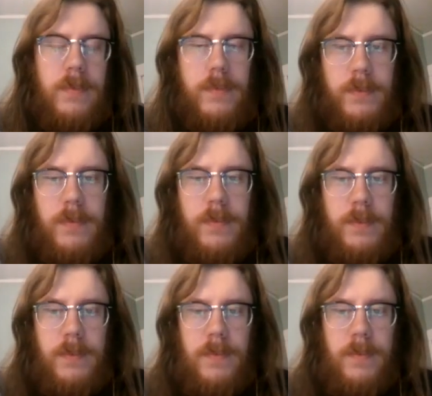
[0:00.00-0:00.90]

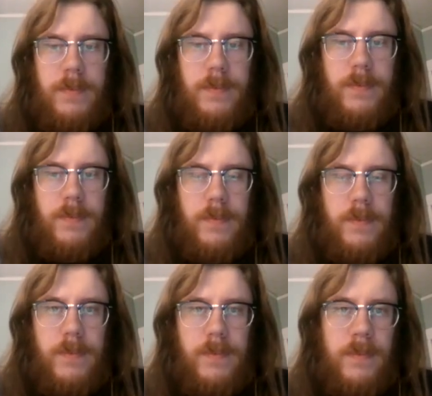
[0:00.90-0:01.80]

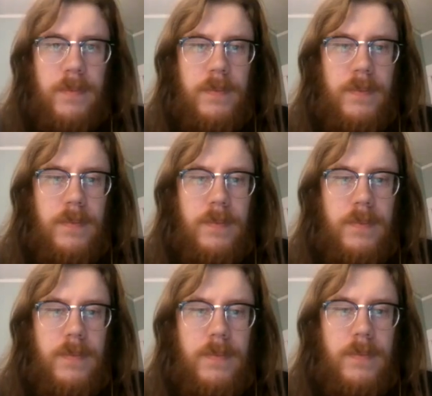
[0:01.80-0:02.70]

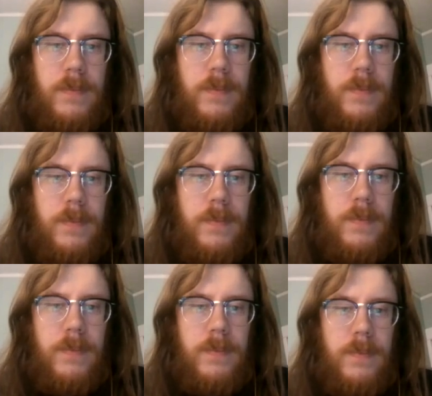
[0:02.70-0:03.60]

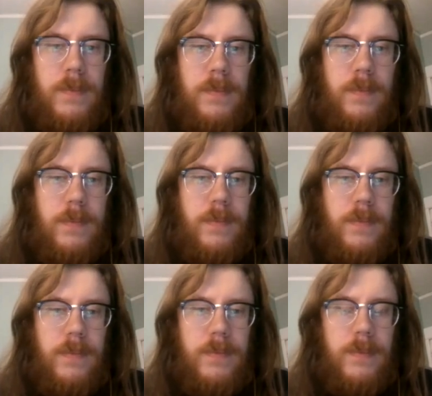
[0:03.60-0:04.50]

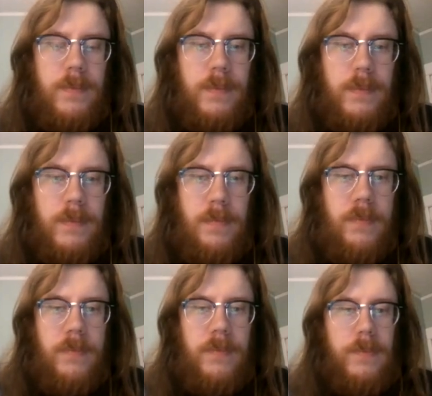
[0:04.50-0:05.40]

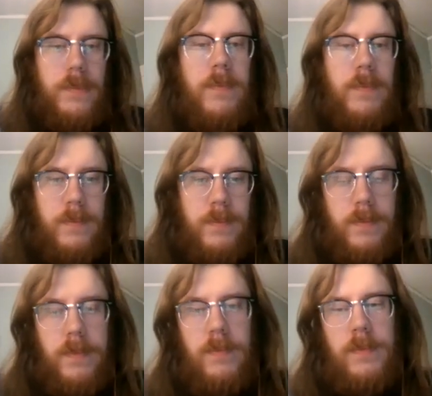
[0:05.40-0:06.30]

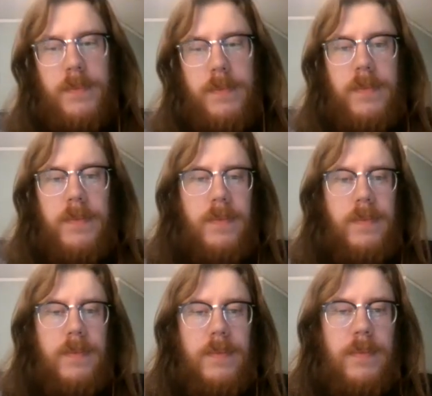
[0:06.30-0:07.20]

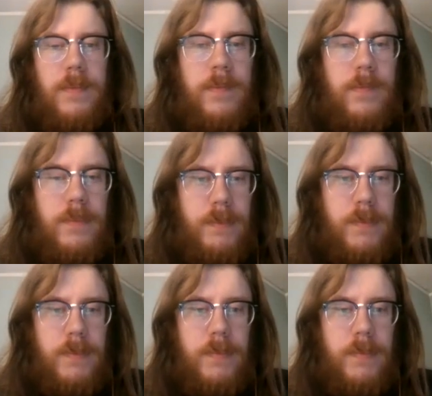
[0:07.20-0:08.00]
No words are spoken by the person on screen.